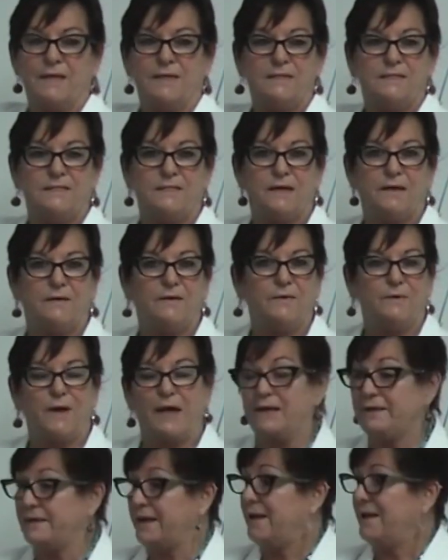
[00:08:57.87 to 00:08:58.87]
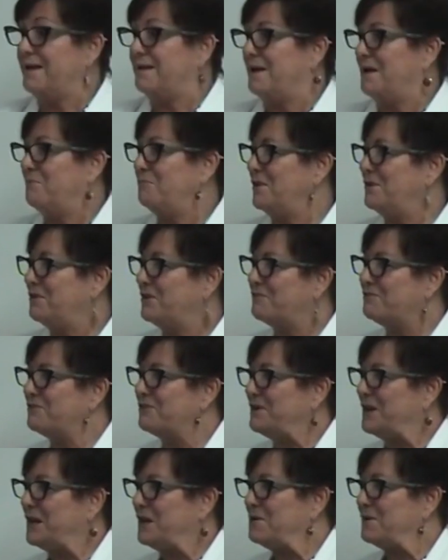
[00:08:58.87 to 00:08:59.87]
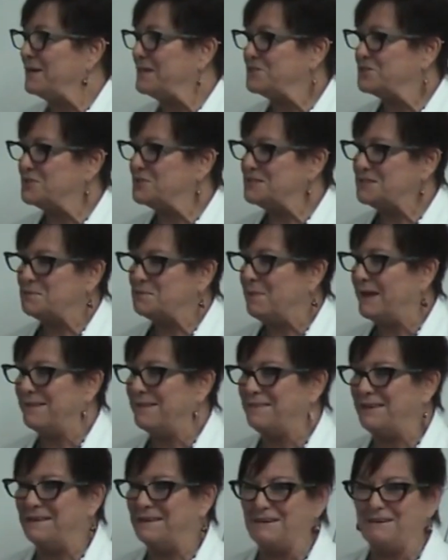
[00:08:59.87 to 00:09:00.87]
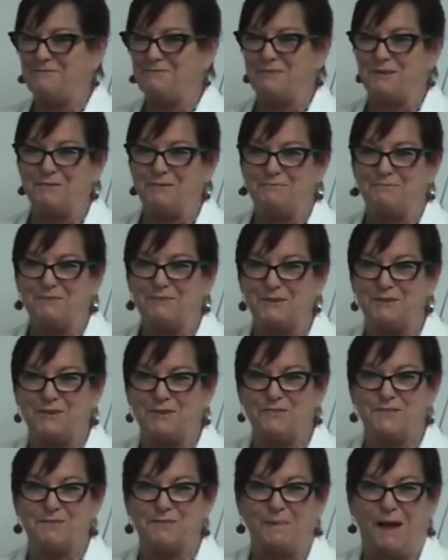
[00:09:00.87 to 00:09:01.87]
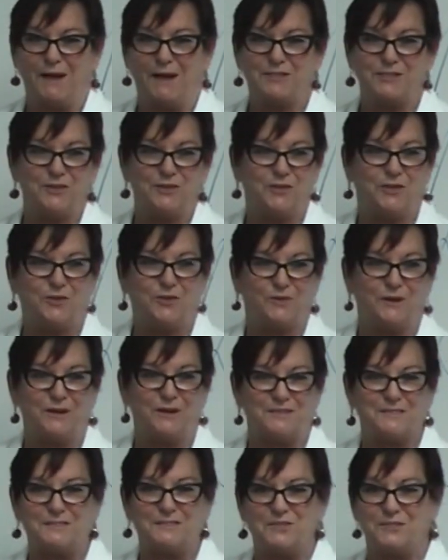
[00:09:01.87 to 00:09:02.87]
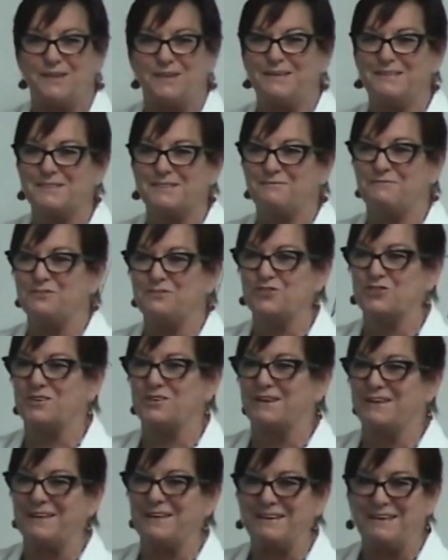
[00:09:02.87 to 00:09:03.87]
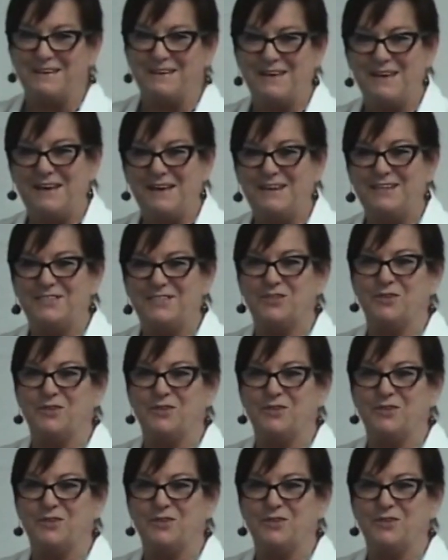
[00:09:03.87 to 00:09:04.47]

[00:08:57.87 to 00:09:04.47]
So I'm wondering if there are any questions about that, if I've sparked your curiosity sufficiently to